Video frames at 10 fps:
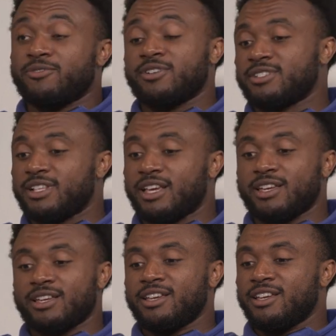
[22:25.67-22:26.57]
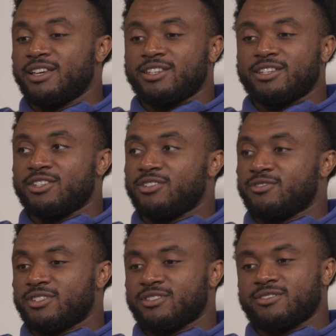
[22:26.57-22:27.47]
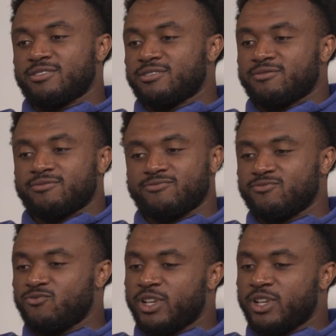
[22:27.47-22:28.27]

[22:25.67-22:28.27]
for us, like, mm-hmm. you know, just yeah.